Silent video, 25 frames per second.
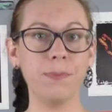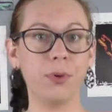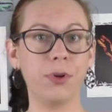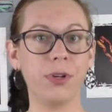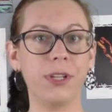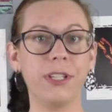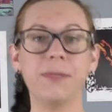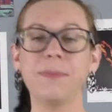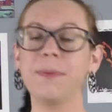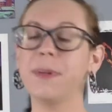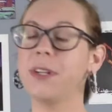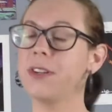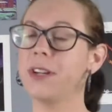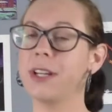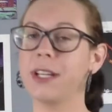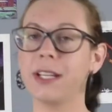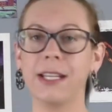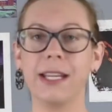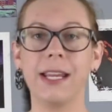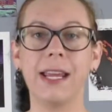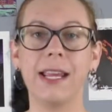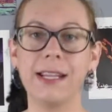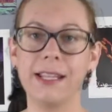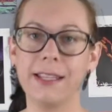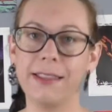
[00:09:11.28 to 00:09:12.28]
points, but you're not gonna
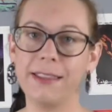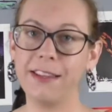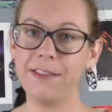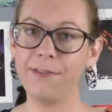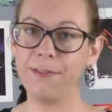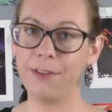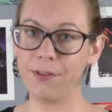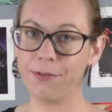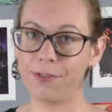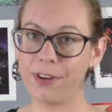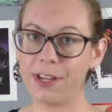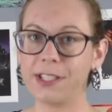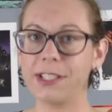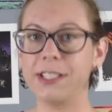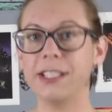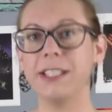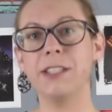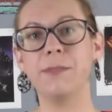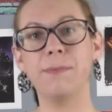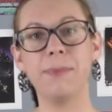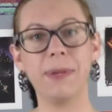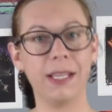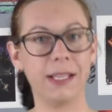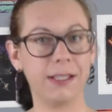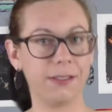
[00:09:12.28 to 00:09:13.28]
get anything for the
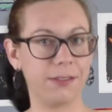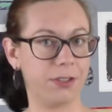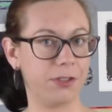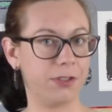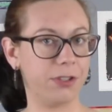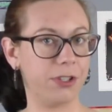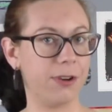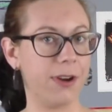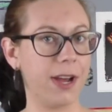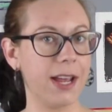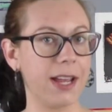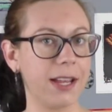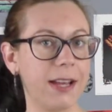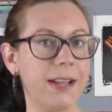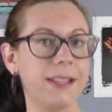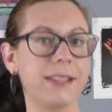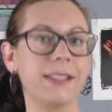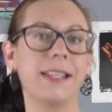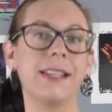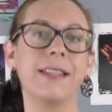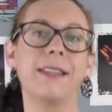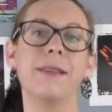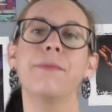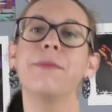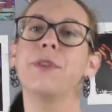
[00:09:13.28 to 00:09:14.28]
resonance because there's no icons
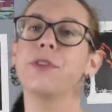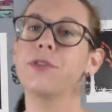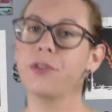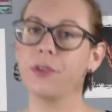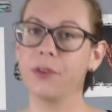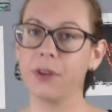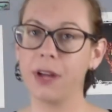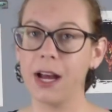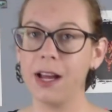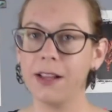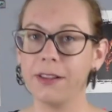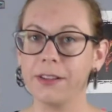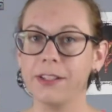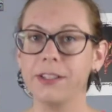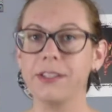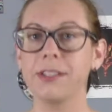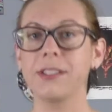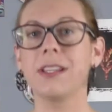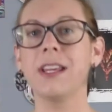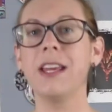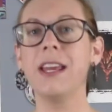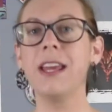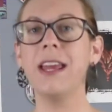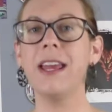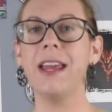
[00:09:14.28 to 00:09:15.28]
on them, there's no colors.